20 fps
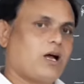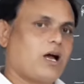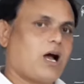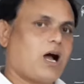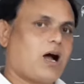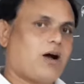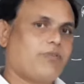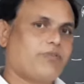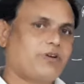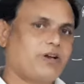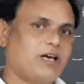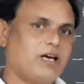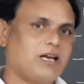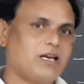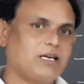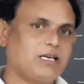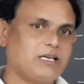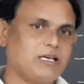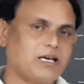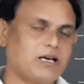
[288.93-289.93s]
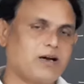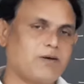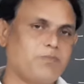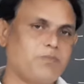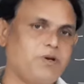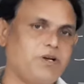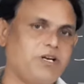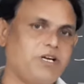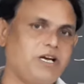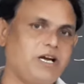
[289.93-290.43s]
After
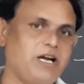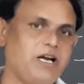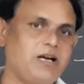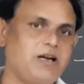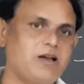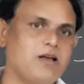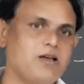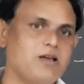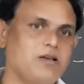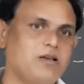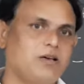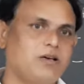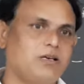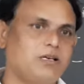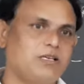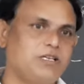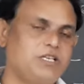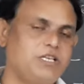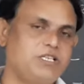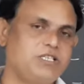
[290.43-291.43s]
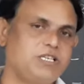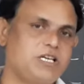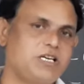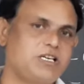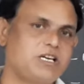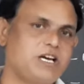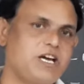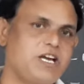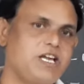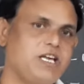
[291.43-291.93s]
completed teacher
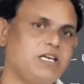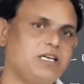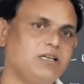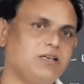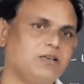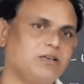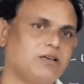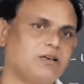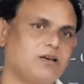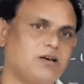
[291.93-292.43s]
training,